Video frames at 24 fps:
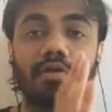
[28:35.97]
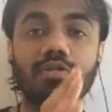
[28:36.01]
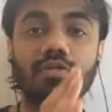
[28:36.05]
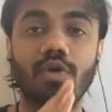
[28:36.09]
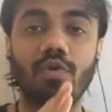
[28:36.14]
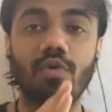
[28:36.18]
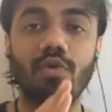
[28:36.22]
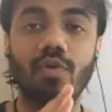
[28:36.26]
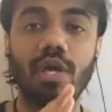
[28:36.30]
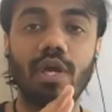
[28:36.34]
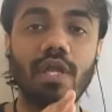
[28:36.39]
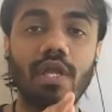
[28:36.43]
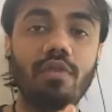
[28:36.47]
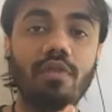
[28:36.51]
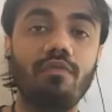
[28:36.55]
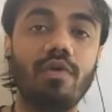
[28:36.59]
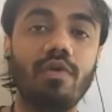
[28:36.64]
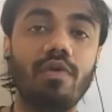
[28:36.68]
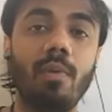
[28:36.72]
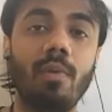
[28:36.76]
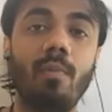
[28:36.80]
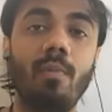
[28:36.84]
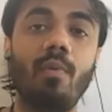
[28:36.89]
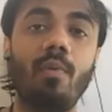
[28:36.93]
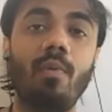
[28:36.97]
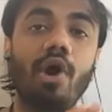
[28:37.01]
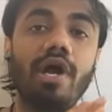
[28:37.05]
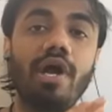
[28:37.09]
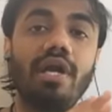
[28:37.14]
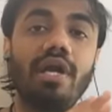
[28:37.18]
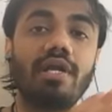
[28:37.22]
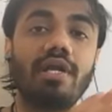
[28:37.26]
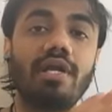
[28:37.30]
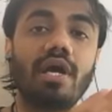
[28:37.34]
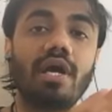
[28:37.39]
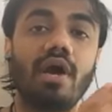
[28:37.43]
So when we
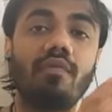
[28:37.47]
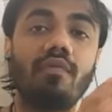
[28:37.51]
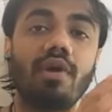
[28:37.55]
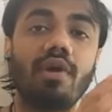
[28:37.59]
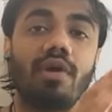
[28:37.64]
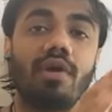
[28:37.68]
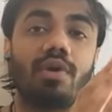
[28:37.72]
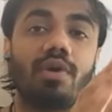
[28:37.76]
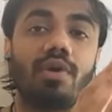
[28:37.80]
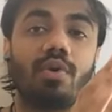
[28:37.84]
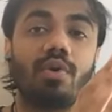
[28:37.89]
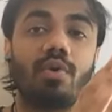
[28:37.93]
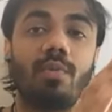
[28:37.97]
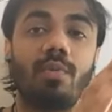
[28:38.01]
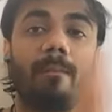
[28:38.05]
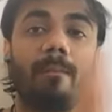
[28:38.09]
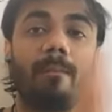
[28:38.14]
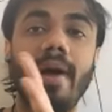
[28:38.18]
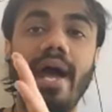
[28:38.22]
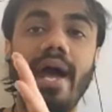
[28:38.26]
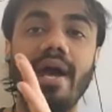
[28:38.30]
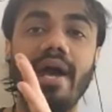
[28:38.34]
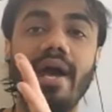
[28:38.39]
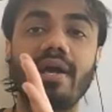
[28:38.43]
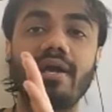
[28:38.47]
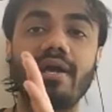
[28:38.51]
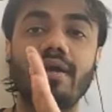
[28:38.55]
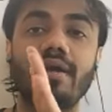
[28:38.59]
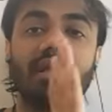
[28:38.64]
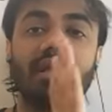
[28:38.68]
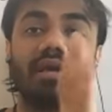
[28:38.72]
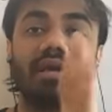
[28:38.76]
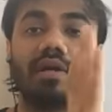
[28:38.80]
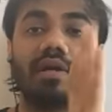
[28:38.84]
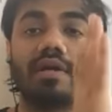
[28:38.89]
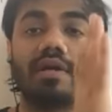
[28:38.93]
point our toe back
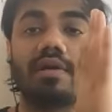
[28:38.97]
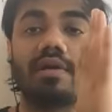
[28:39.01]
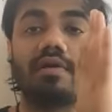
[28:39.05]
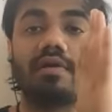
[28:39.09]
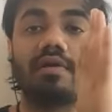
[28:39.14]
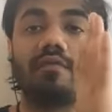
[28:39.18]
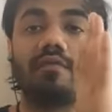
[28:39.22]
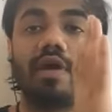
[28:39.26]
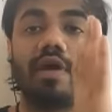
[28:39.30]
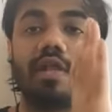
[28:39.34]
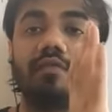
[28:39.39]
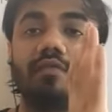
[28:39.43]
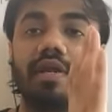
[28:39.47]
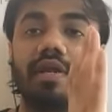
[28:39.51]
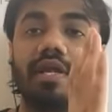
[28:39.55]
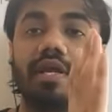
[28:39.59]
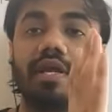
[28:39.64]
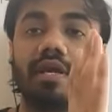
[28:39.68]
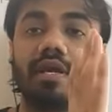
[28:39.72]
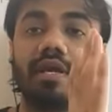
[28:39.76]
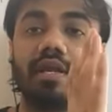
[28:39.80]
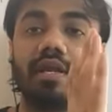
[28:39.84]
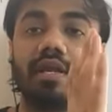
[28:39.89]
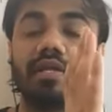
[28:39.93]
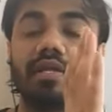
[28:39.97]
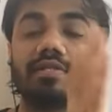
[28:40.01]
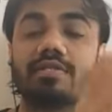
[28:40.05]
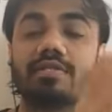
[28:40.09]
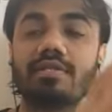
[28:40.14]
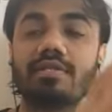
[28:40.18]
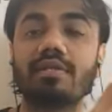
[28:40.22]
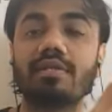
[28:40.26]
here, when we decrease,